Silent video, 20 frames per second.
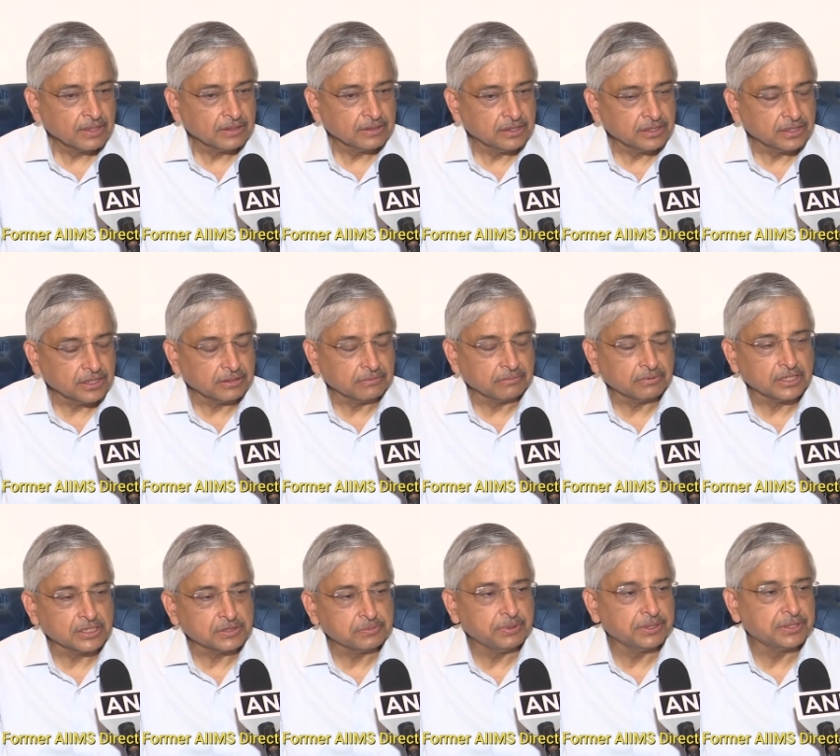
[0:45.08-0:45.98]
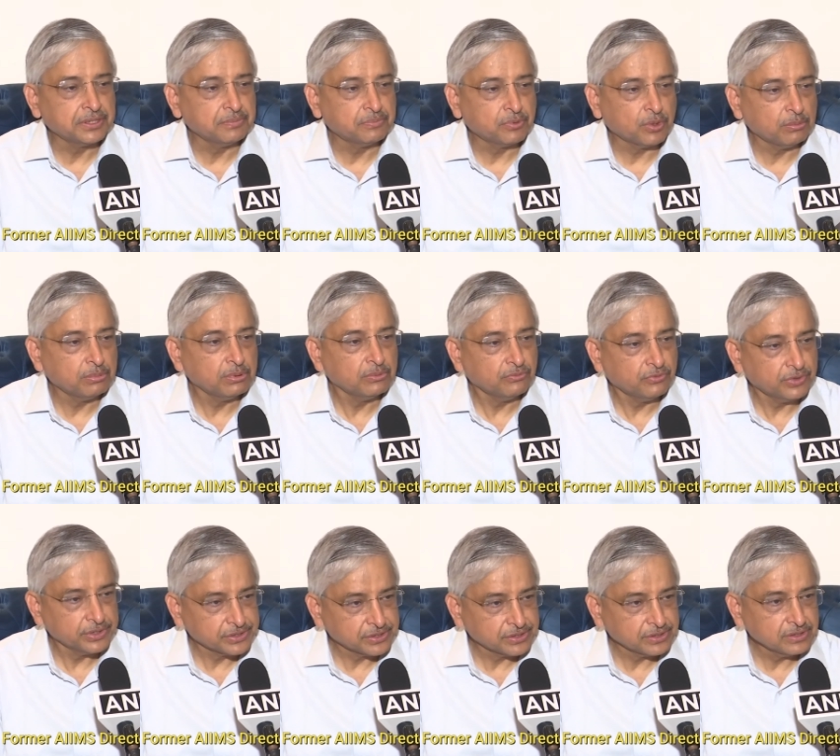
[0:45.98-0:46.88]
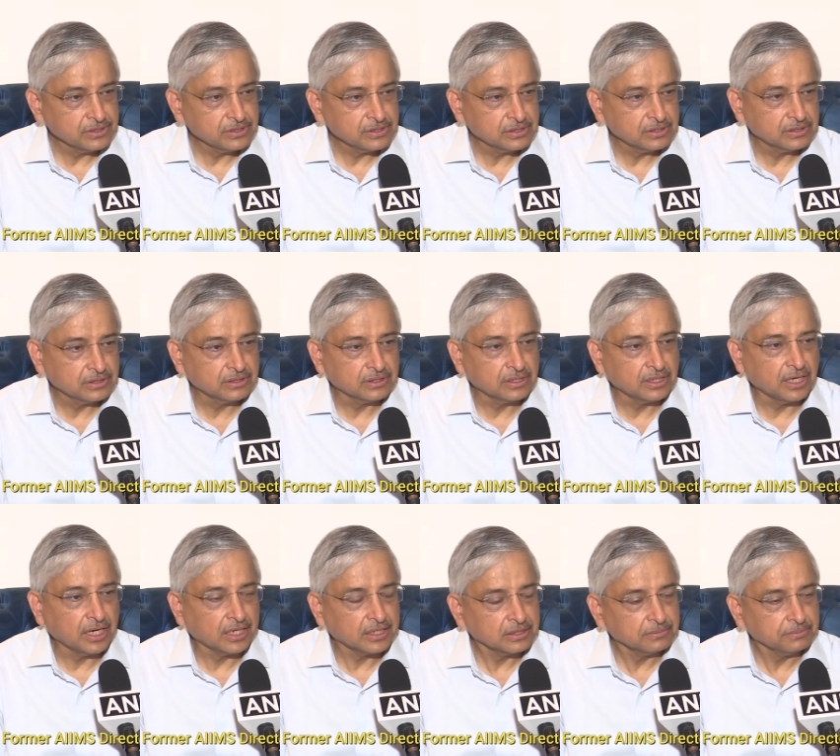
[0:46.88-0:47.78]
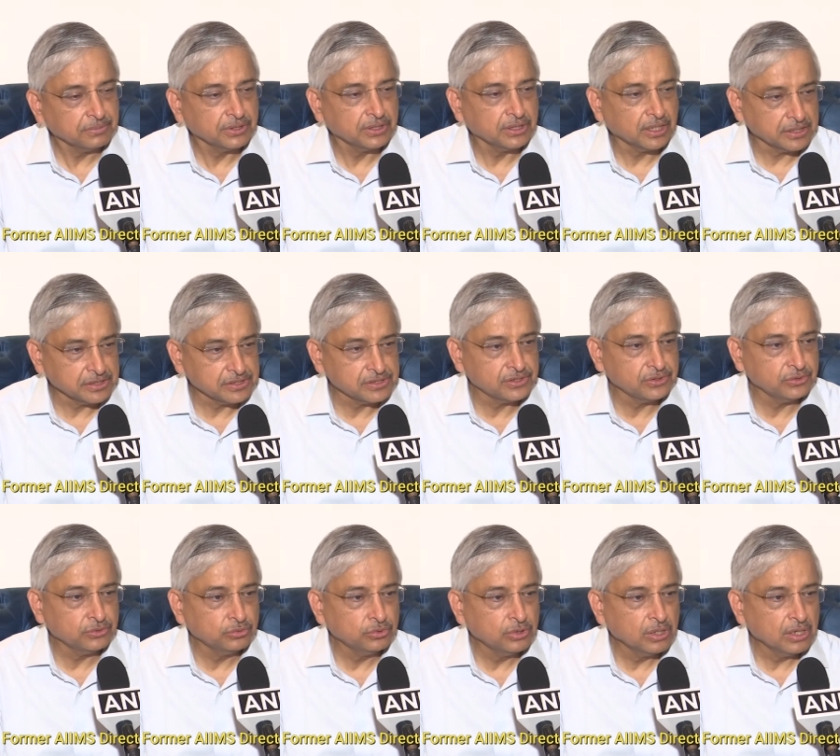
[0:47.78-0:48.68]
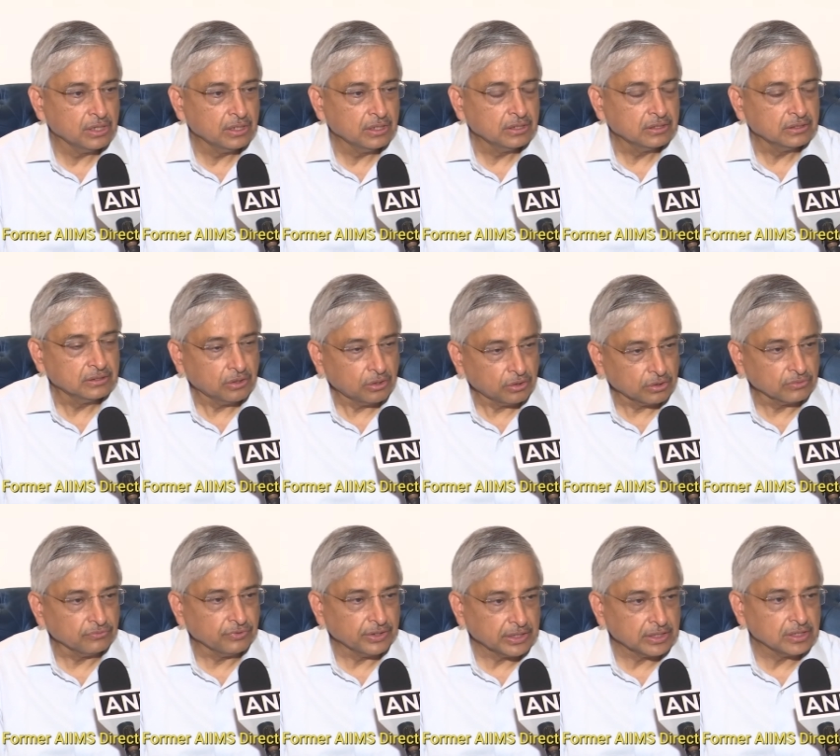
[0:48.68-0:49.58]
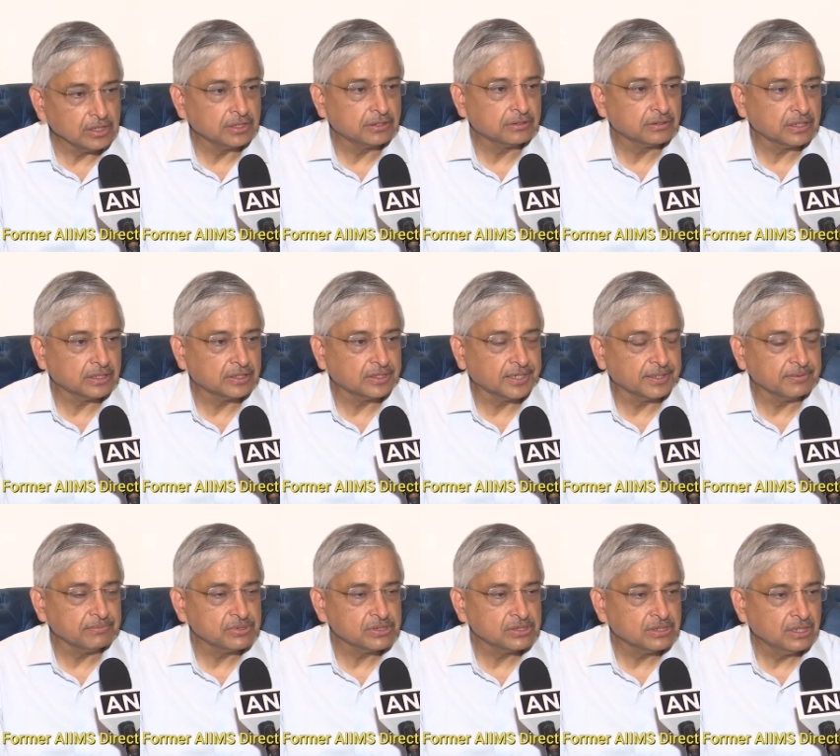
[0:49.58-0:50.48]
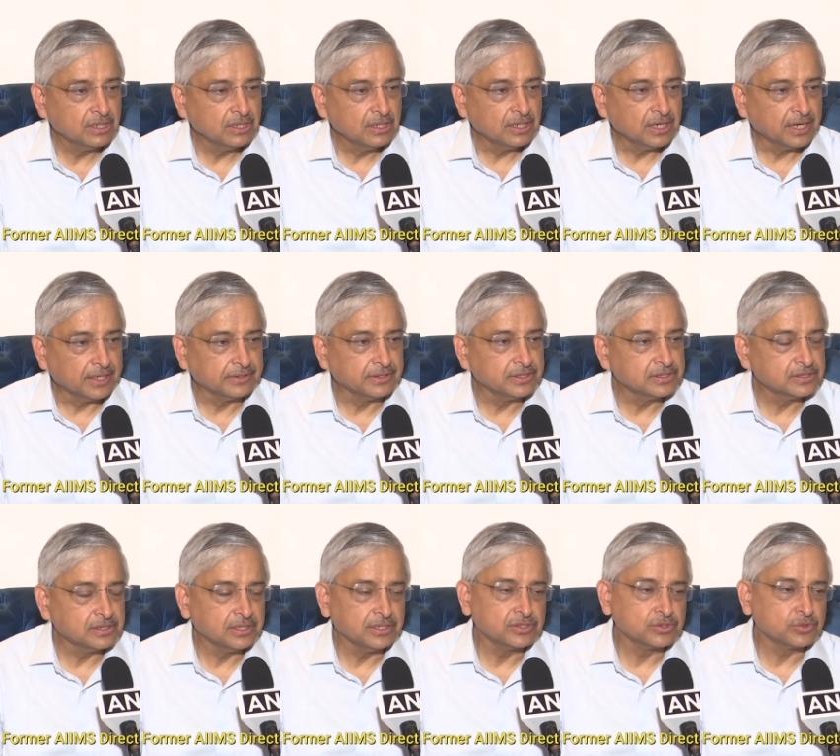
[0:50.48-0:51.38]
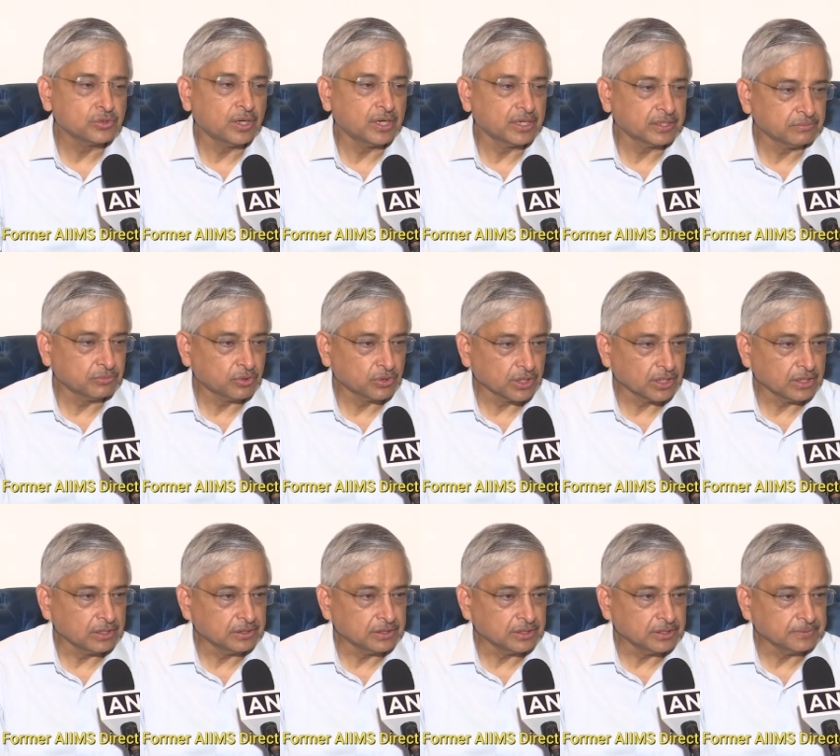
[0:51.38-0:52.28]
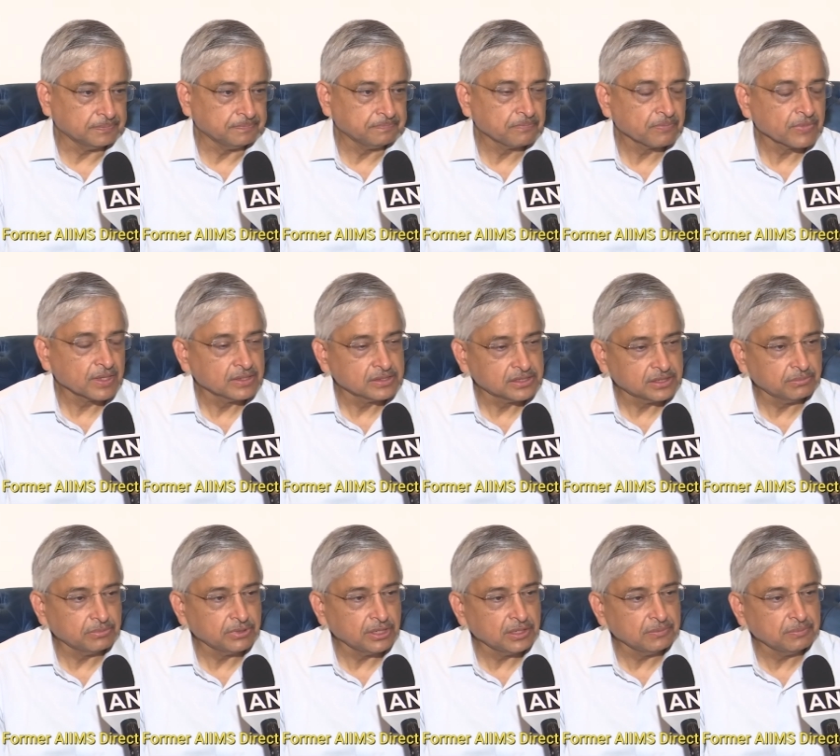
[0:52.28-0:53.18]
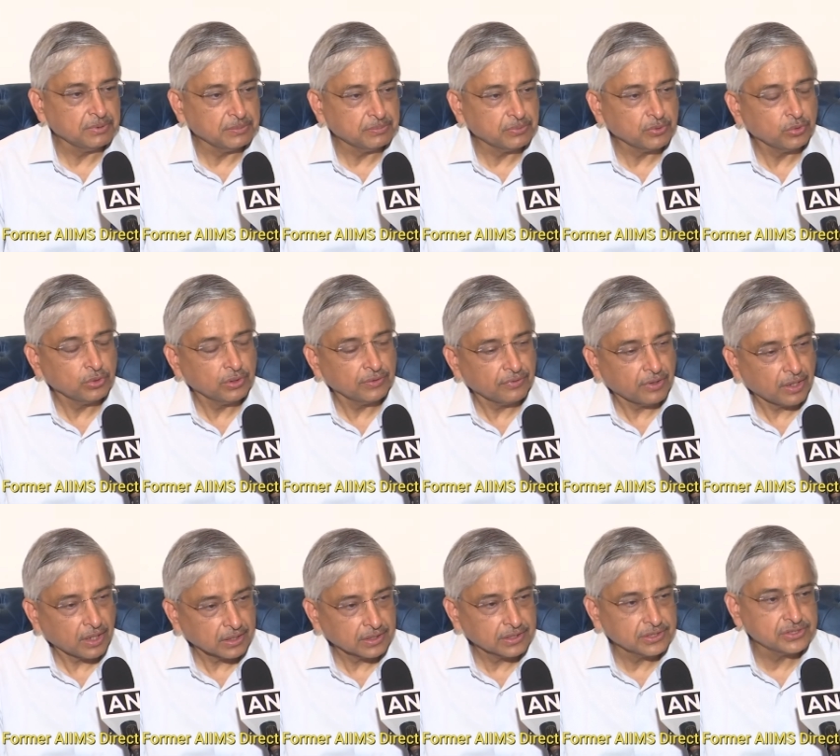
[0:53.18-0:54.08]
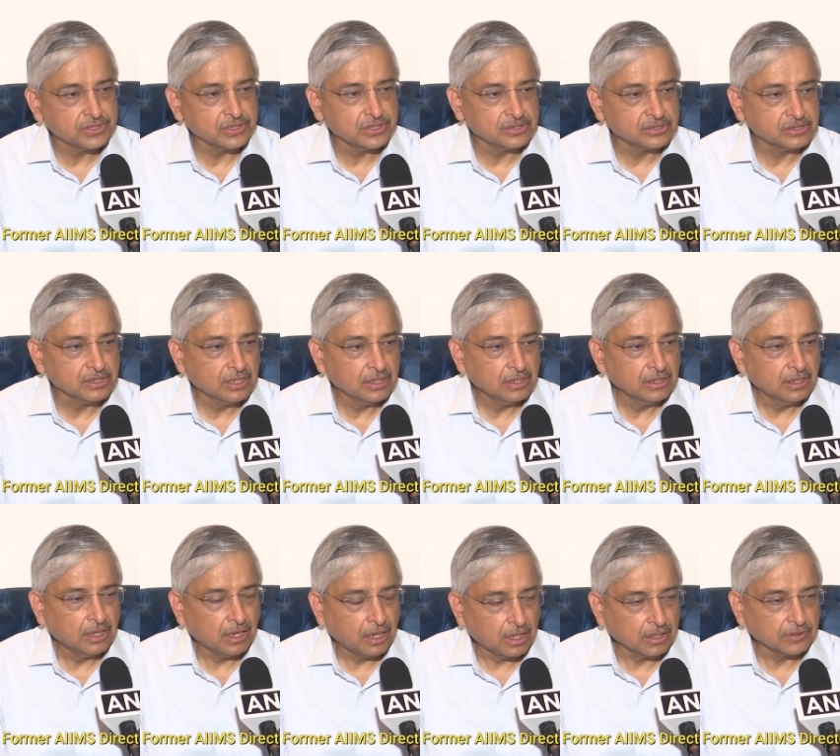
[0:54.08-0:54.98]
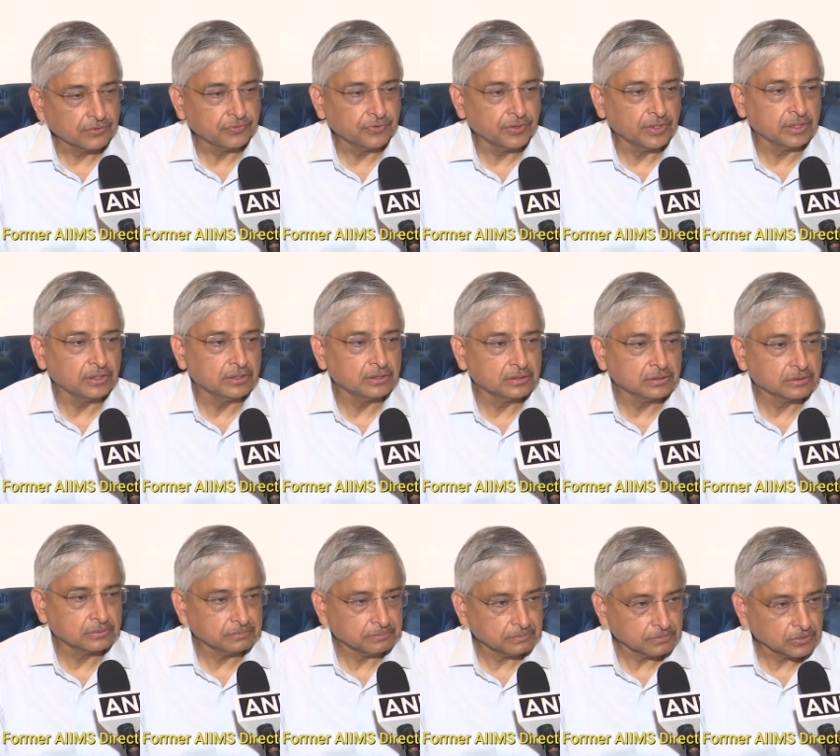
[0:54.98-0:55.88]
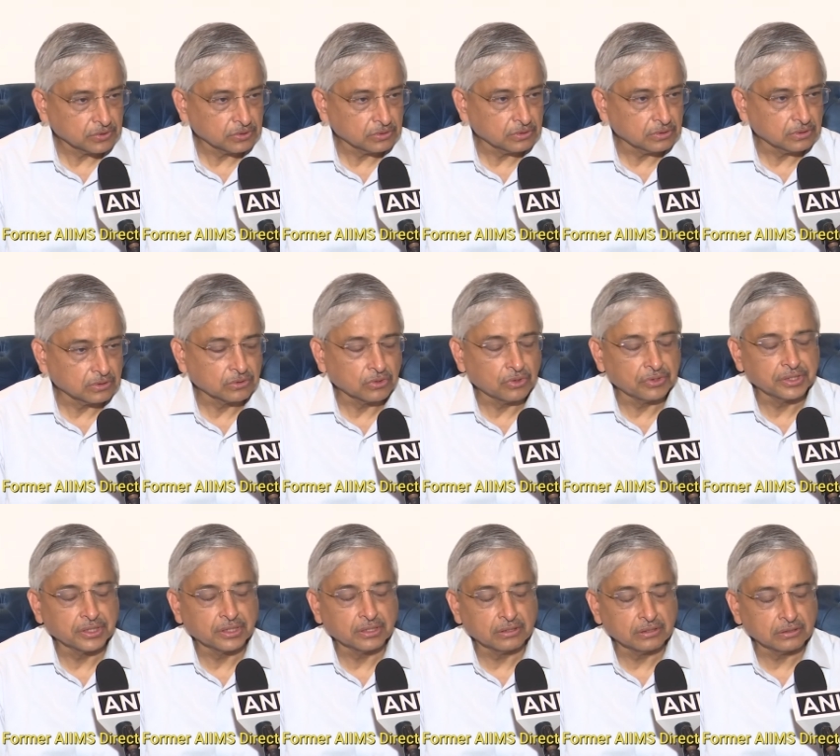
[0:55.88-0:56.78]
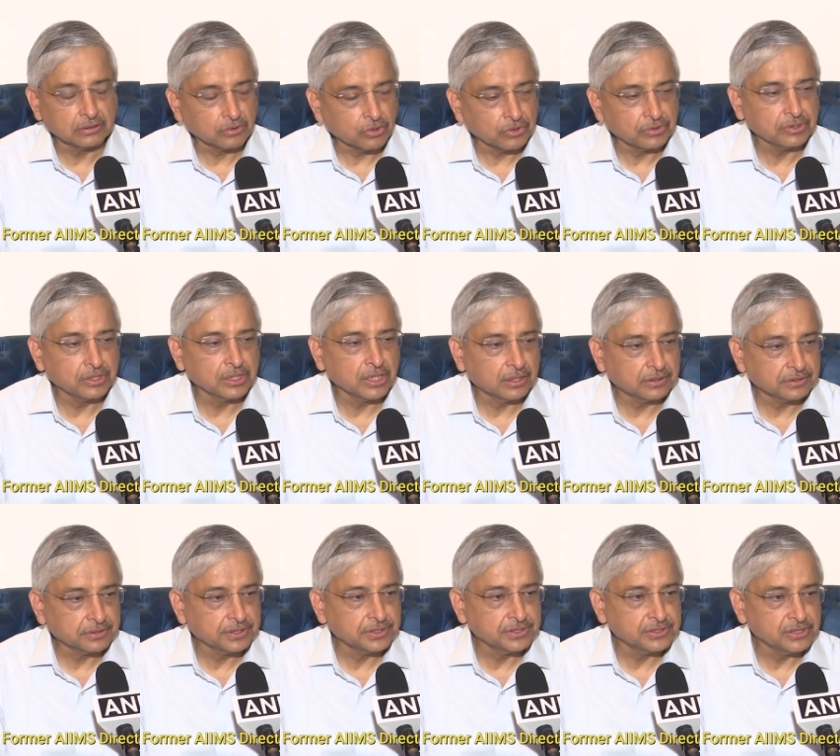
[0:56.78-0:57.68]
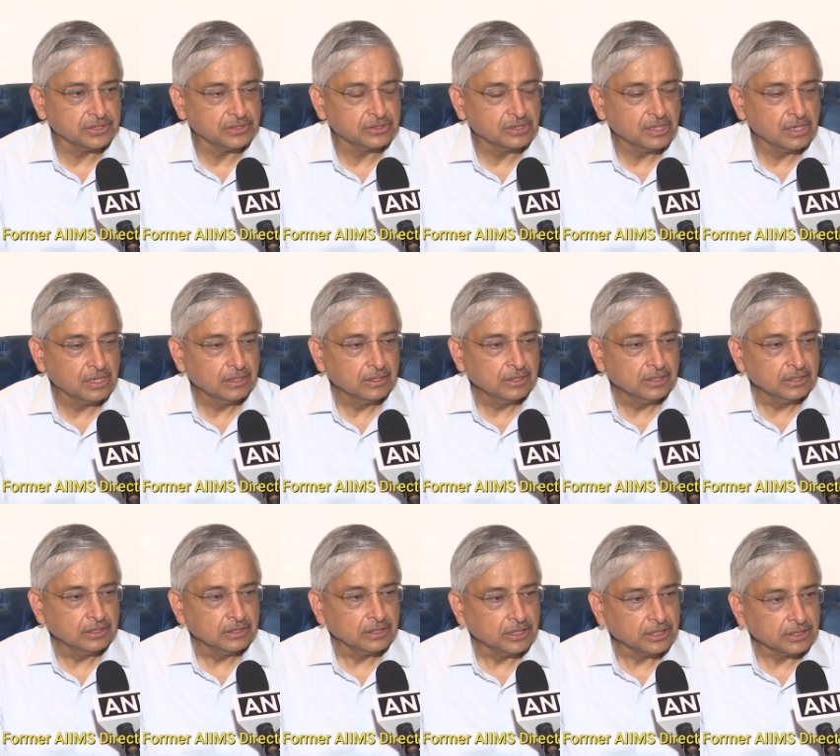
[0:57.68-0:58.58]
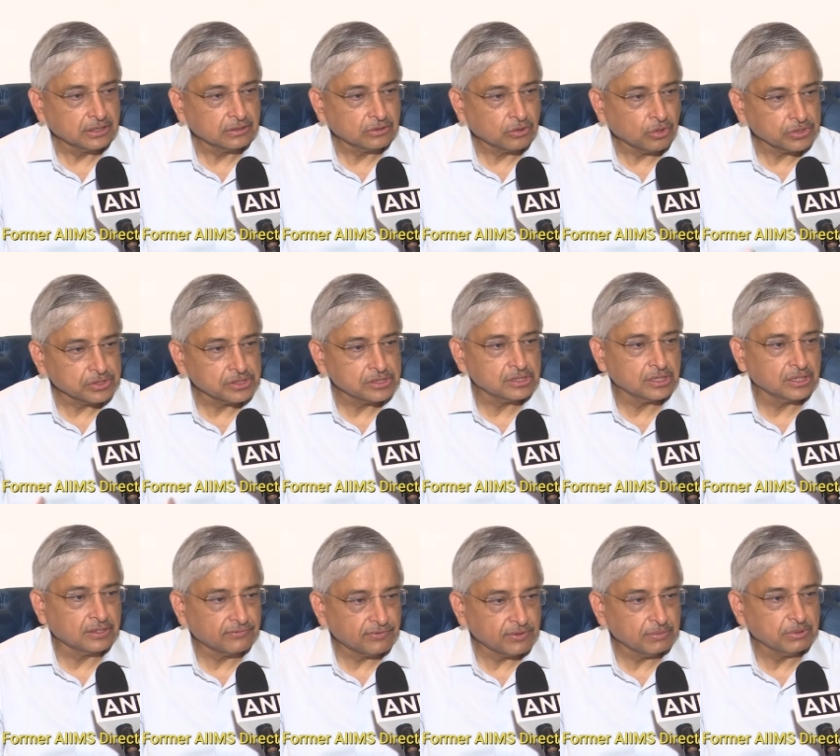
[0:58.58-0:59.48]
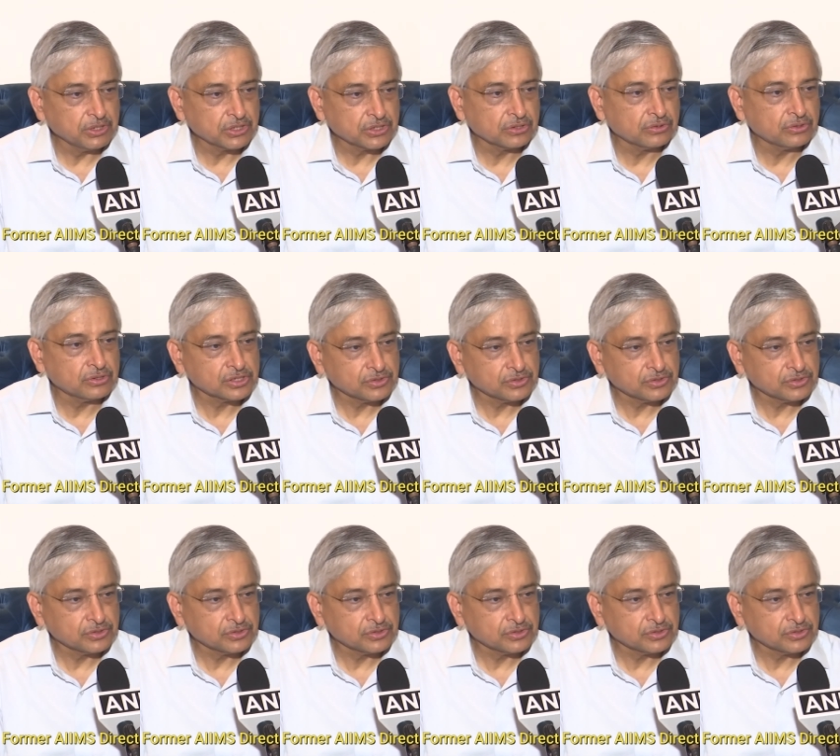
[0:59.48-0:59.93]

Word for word: their respiratory problem worsens, they land up in the ICU, on a ventilator at times, and this leads to higher mortality. Similarly, people who have heart disease, heart failure, uh, chronic uh, coronary artery disease, it causes inflammation or